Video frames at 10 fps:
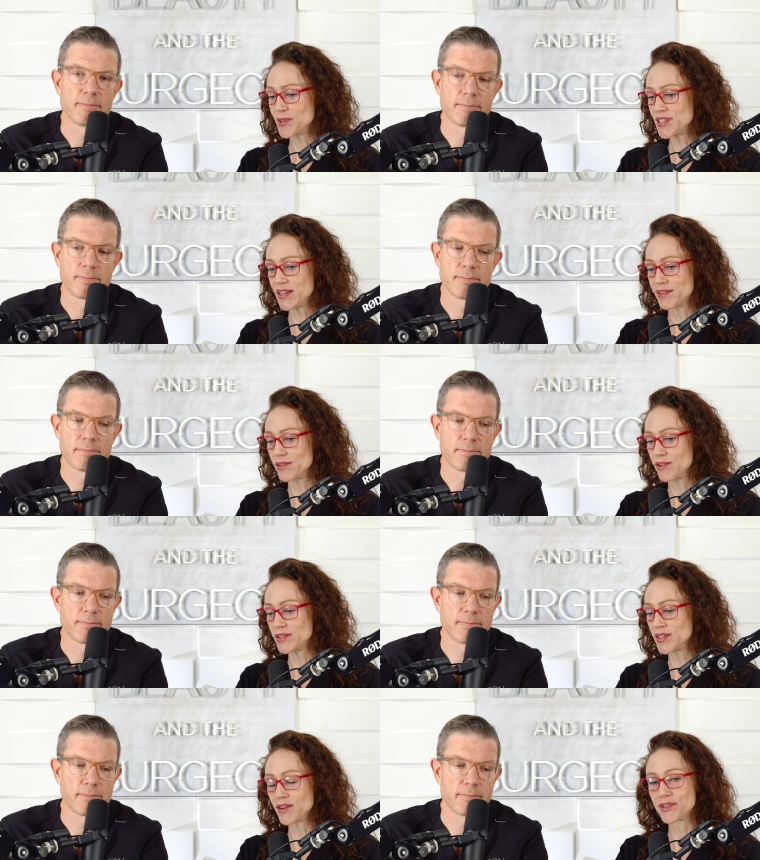Speaker 1: Martin said,
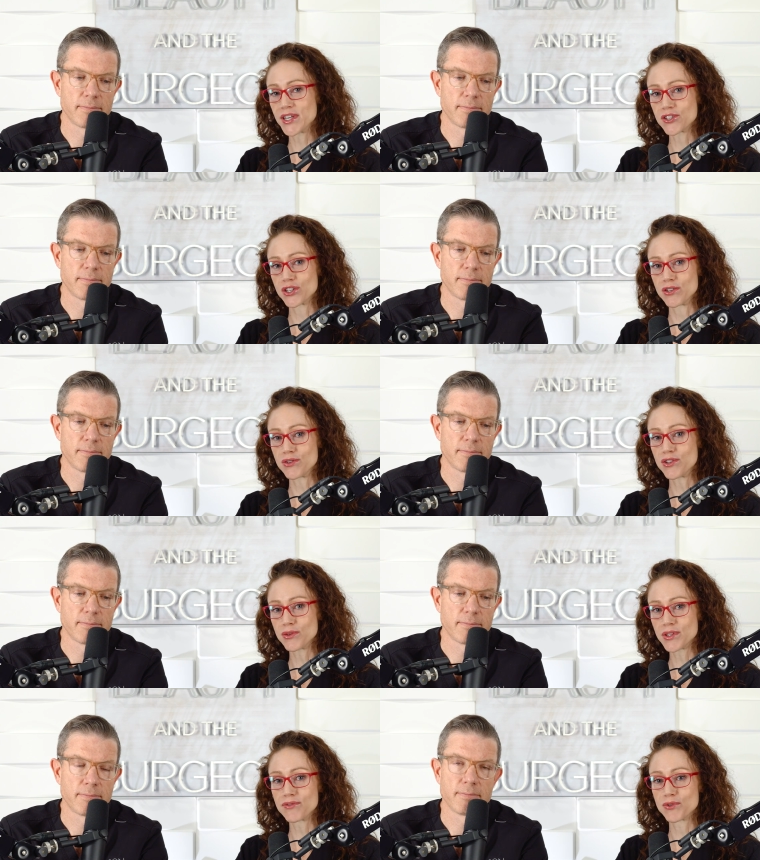it's not a reduction. You can
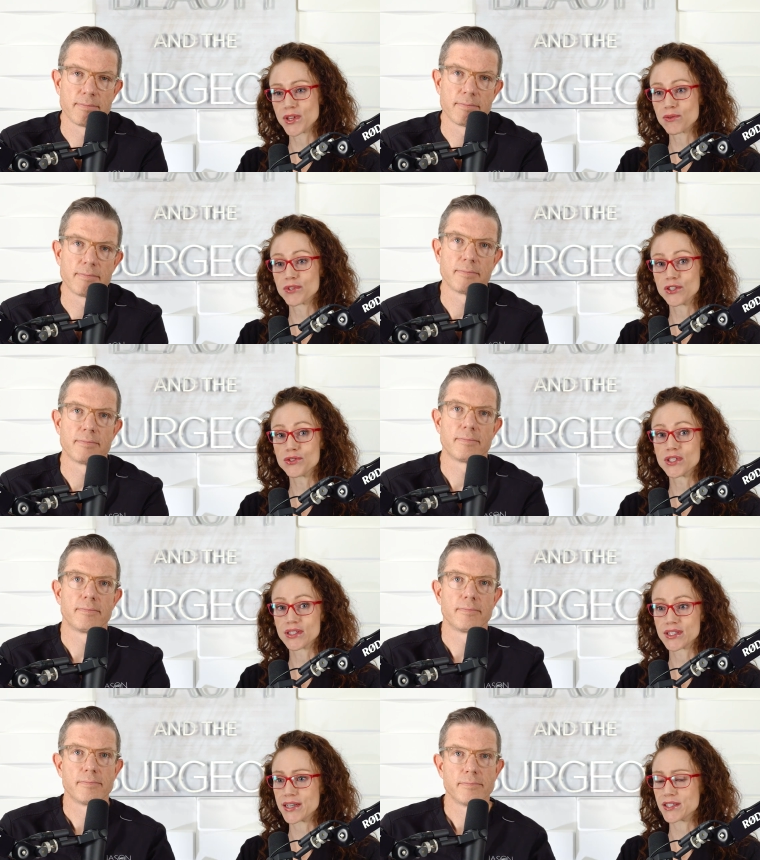do a lift without reducing
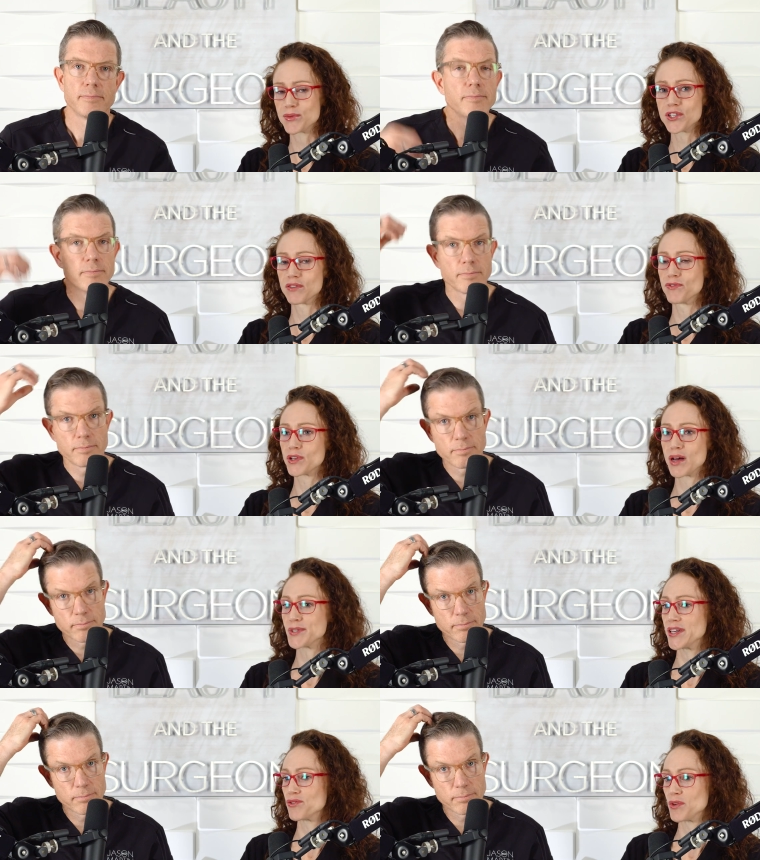the size, especially a full cup
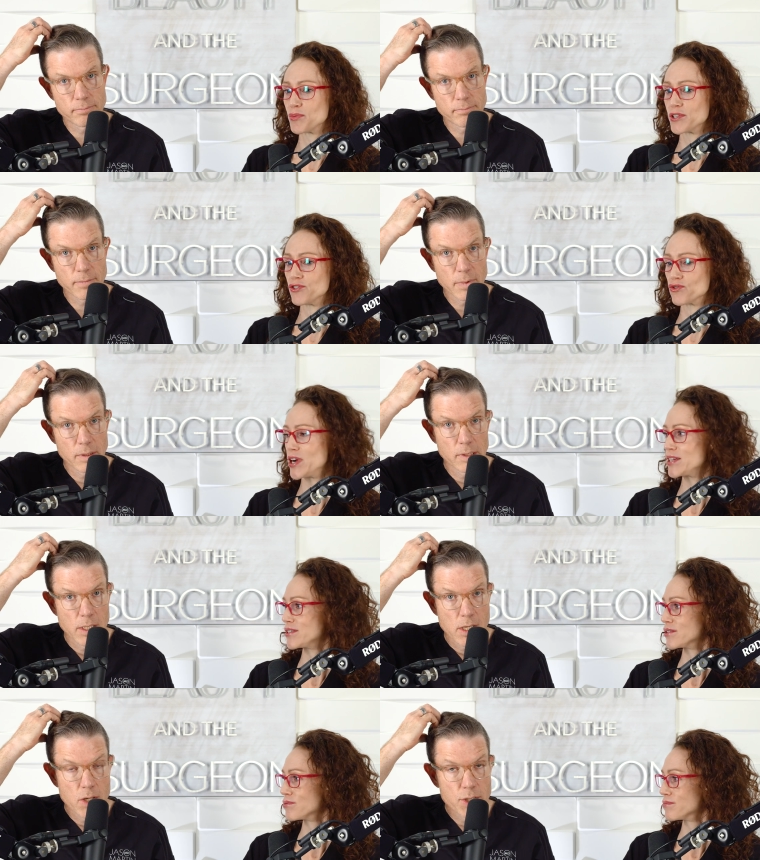size would be a pretty
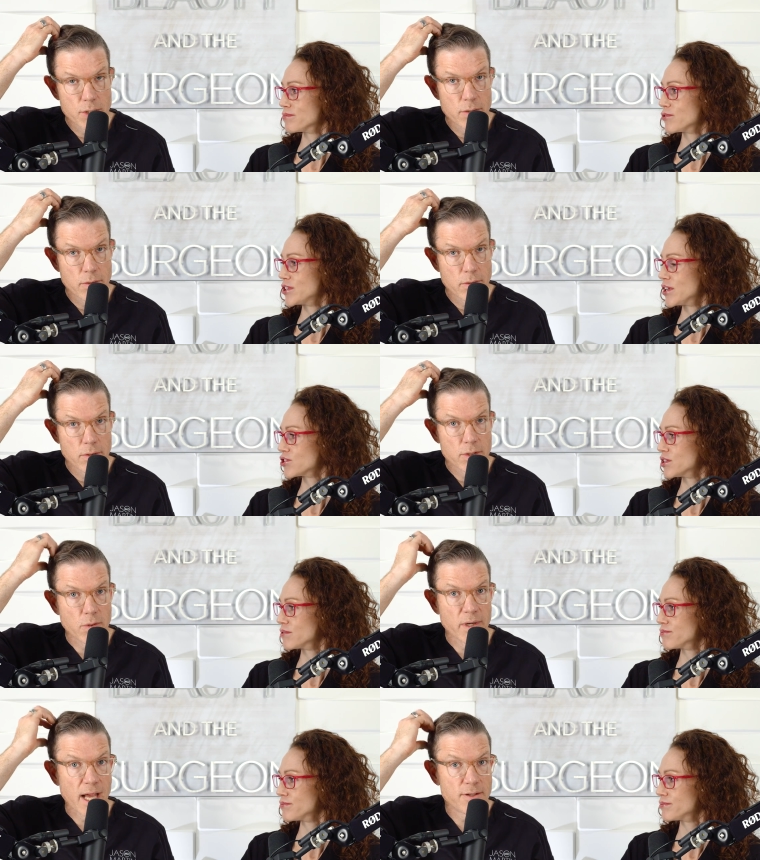drastic reduction.
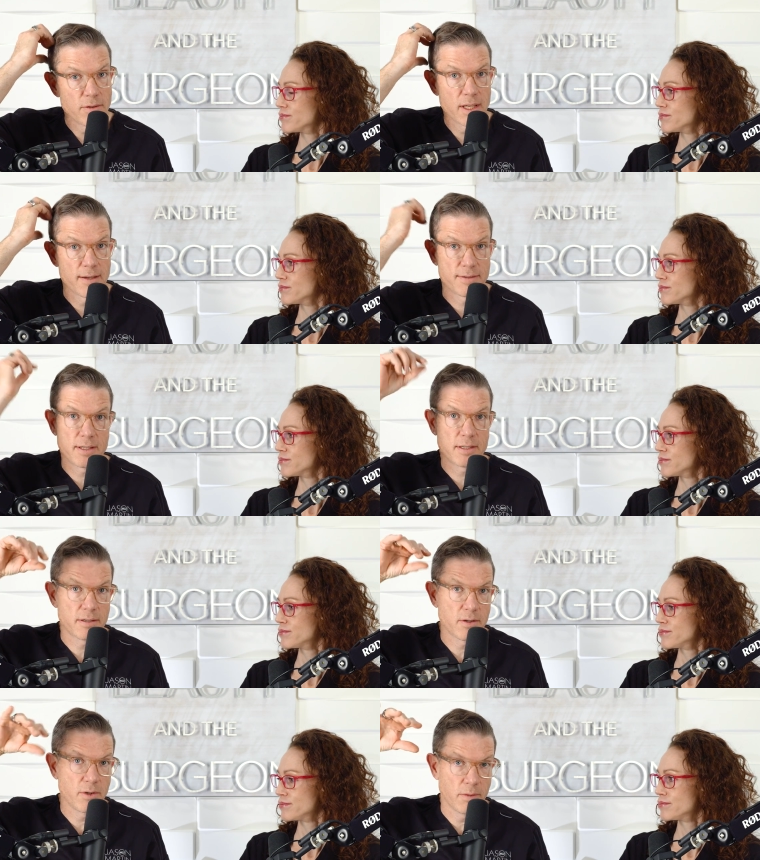So when
Speaker 2: I do lifts, just
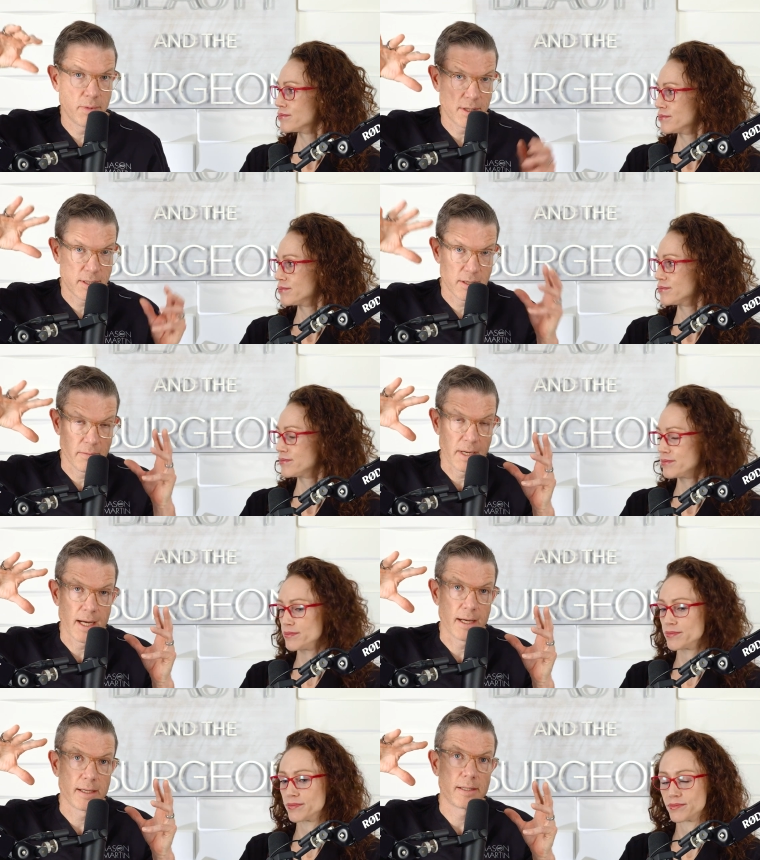so you can put this in your
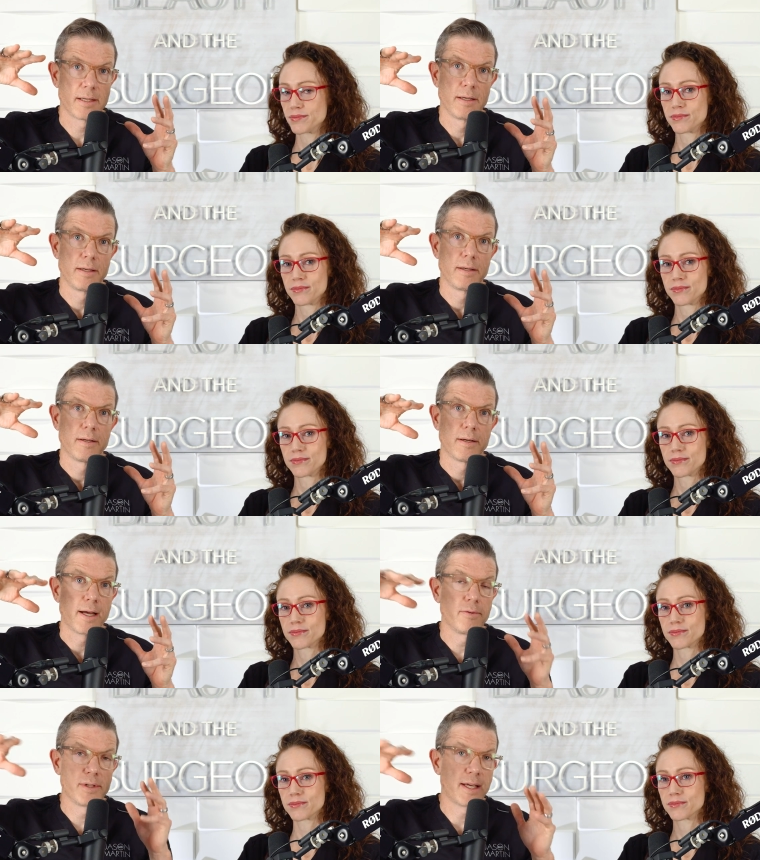mind,
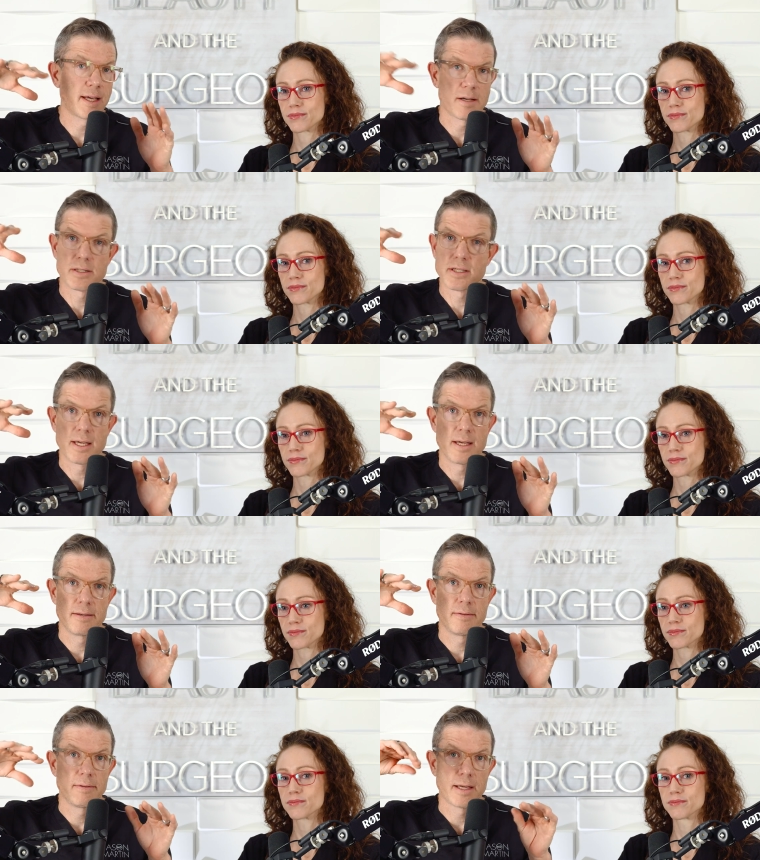I only take out
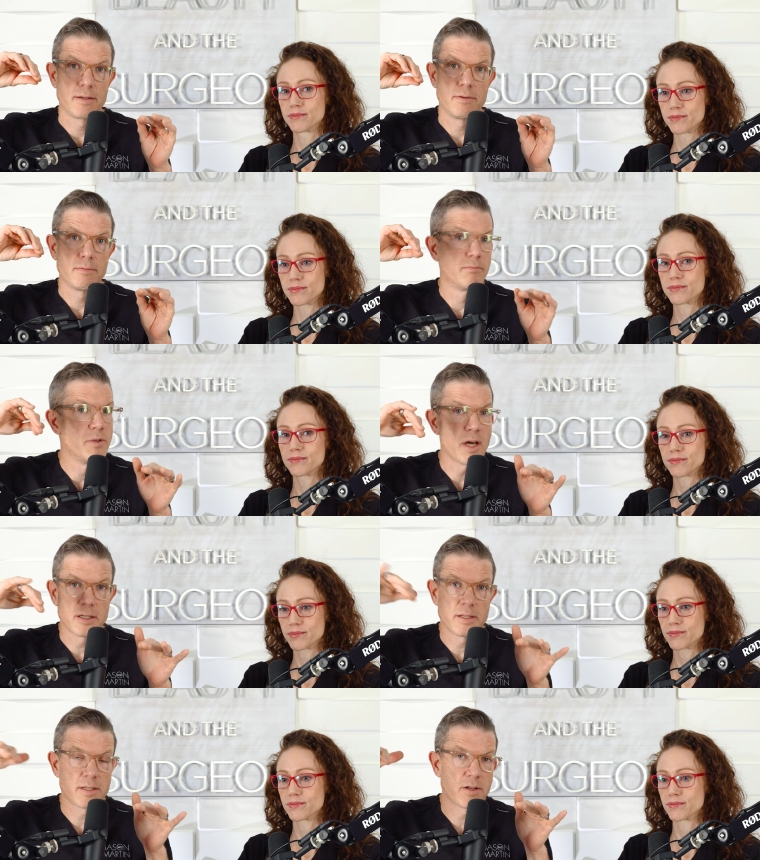skin, like mm-hmm.
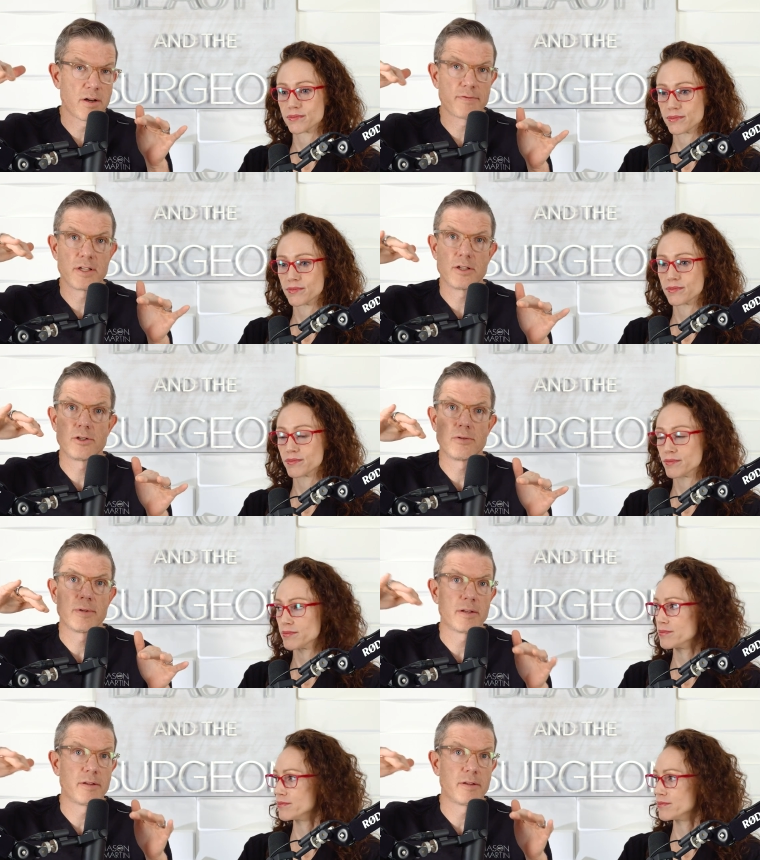none of the soft tissue, none